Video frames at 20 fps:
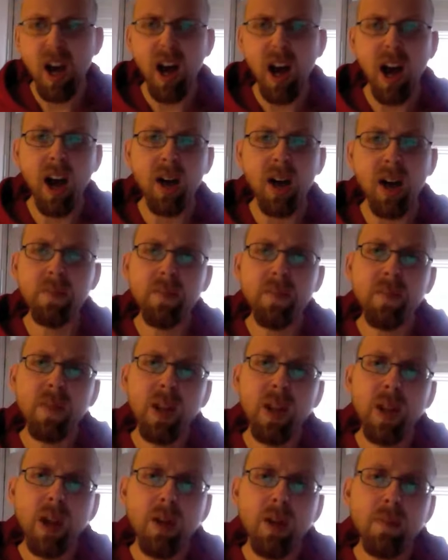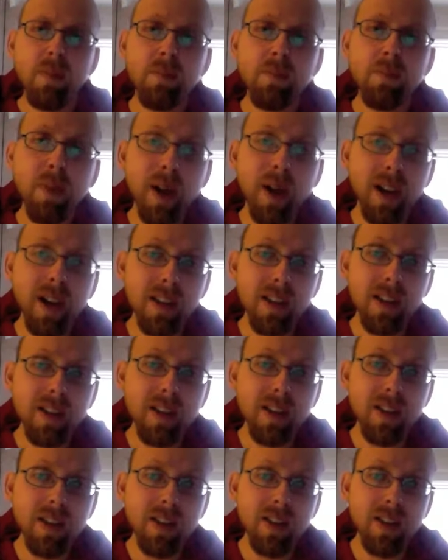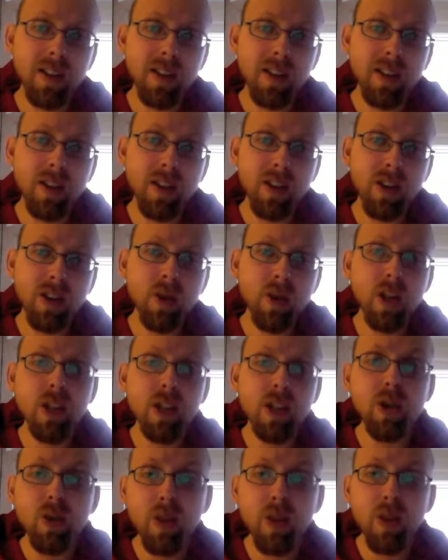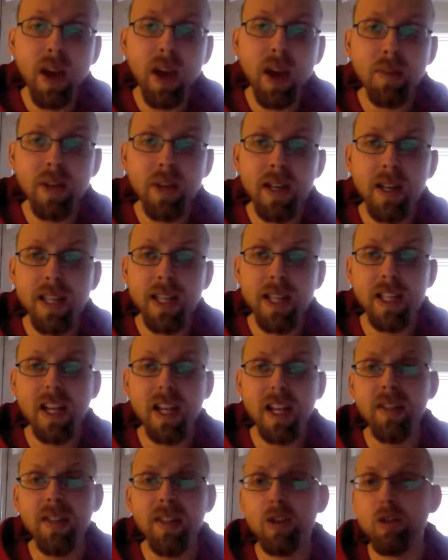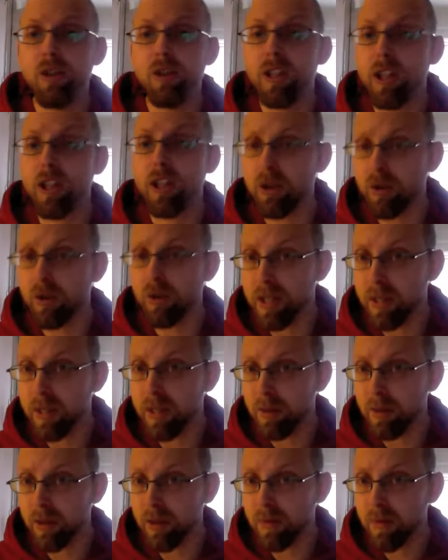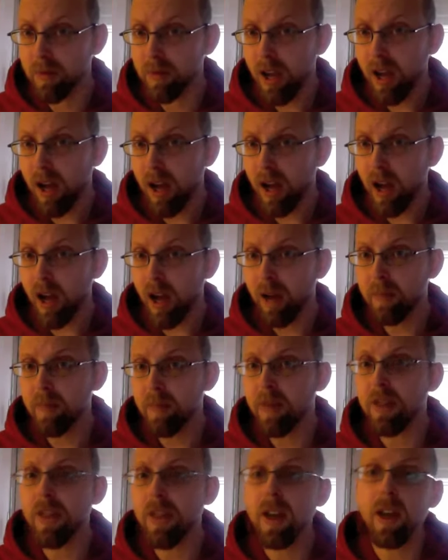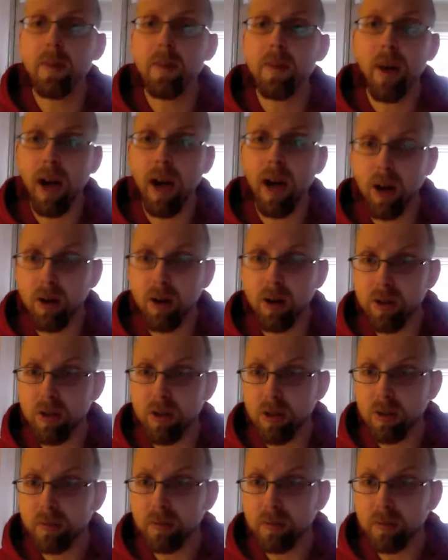Um, but you can do that because that's kind of a traditional symbol. Think about